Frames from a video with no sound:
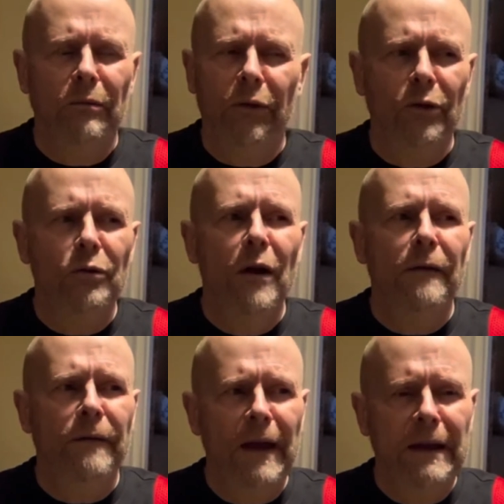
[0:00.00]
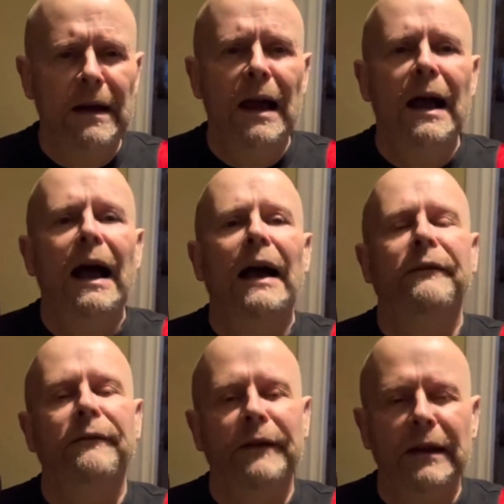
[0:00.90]
through thin
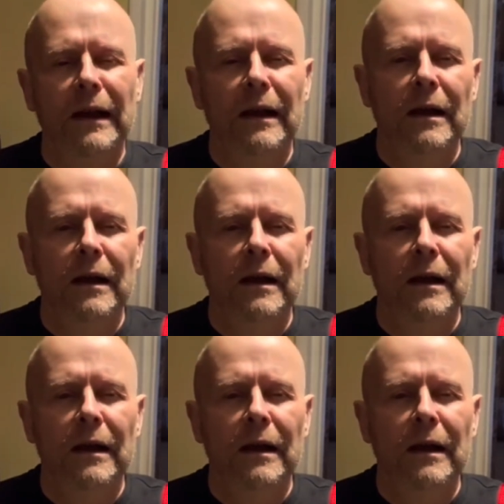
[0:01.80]
and thinner.